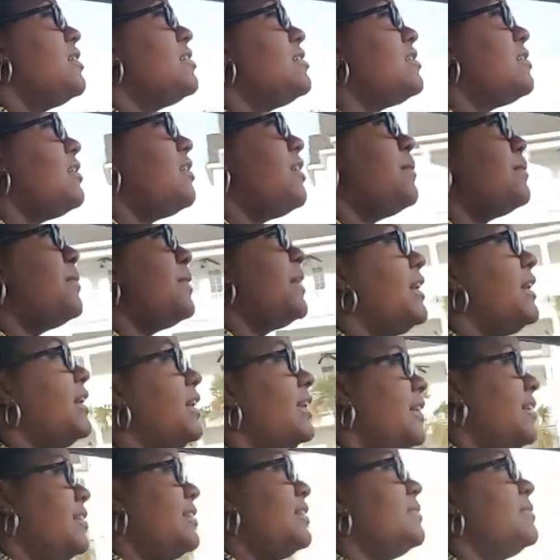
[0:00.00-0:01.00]
So,
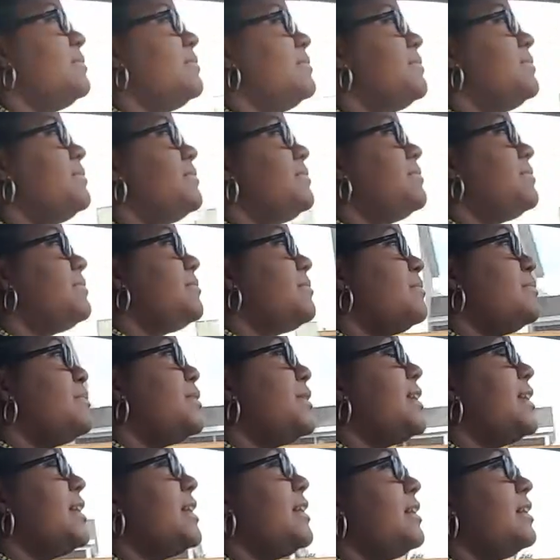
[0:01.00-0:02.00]

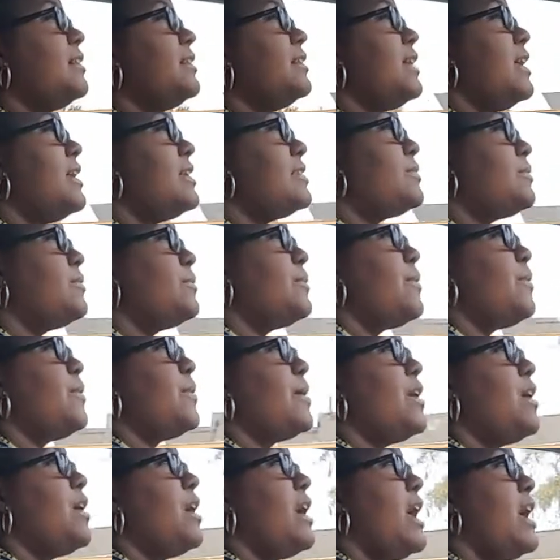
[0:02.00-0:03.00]
but yeah, that's where
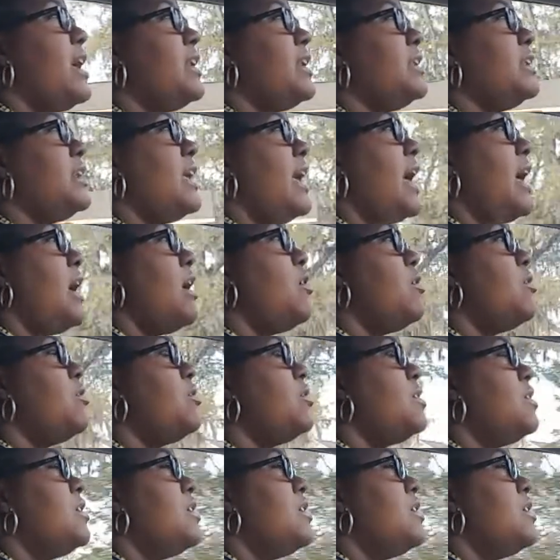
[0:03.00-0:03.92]
we're at now.